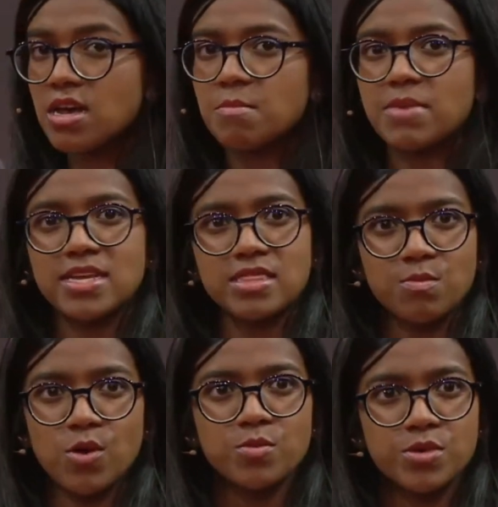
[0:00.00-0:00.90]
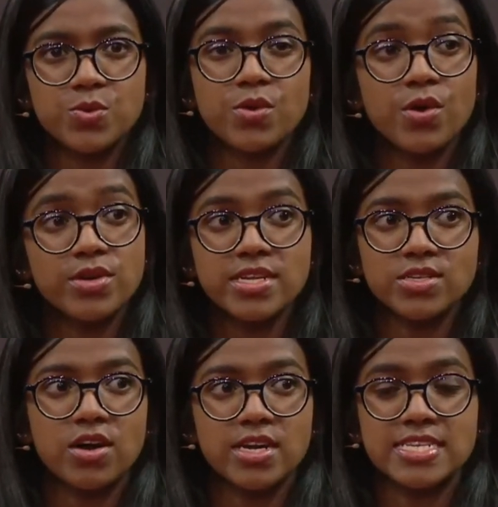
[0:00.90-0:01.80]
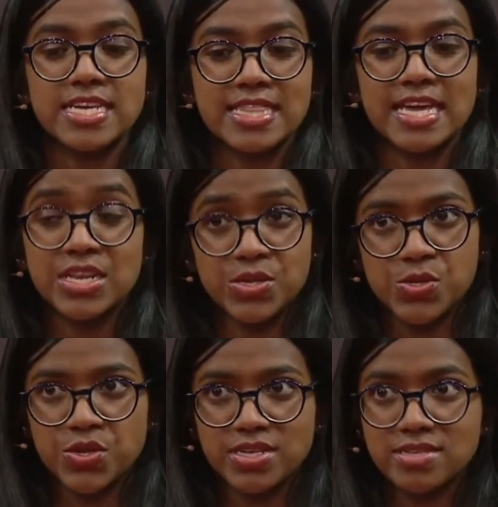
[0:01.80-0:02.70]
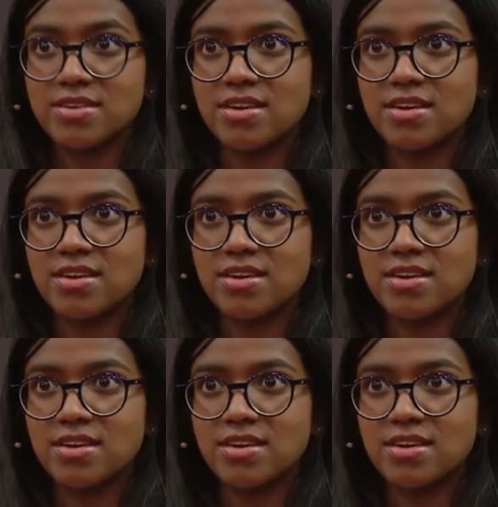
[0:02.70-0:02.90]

But at the moment, we're only targeting the industries.